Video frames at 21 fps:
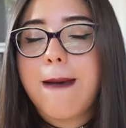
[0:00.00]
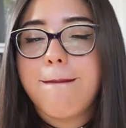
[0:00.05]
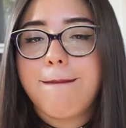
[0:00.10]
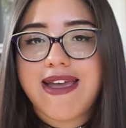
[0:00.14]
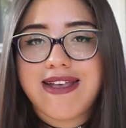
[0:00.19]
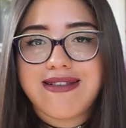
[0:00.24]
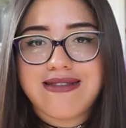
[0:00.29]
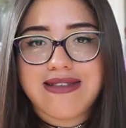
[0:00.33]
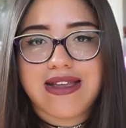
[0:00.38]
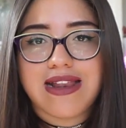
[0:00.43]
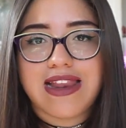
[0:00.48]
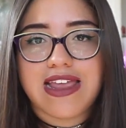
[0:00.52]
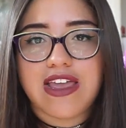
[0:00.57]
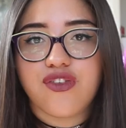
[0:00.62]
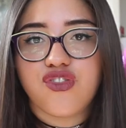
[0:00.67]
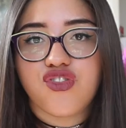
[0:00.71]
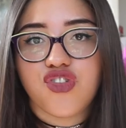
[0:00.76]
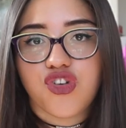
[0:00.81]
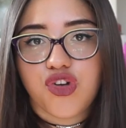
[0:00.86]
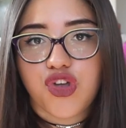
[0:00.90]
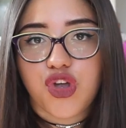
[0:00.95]
basically
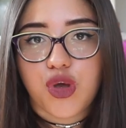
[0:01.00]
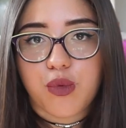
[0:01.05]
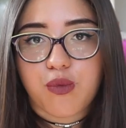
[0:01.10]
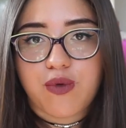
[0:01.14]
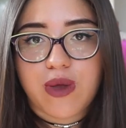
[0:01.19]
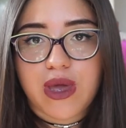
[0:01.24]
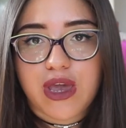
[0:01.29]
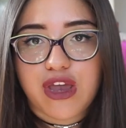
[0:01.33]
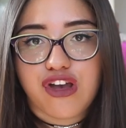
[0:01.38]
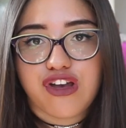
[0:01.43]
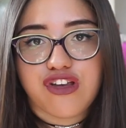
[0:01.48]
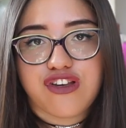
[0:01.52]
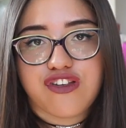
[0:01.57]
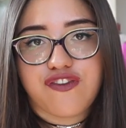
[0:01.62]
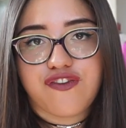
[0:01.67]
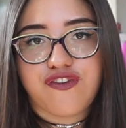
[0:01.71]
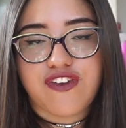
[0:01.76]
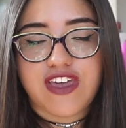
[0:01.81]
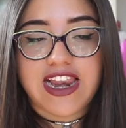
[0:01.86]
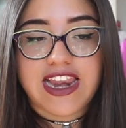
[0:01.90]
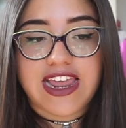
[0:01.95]
during your period
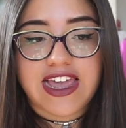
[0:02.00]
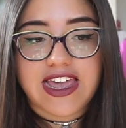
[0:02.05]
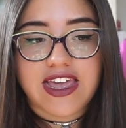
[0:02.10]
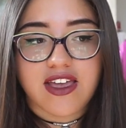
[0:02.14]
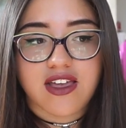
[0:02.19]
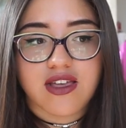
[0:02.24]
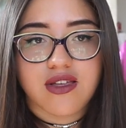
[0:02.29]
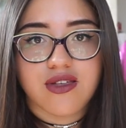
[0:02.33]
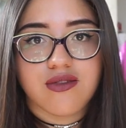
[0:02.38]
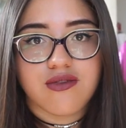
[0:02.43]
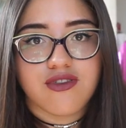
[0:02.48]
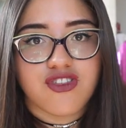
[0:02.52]
feeling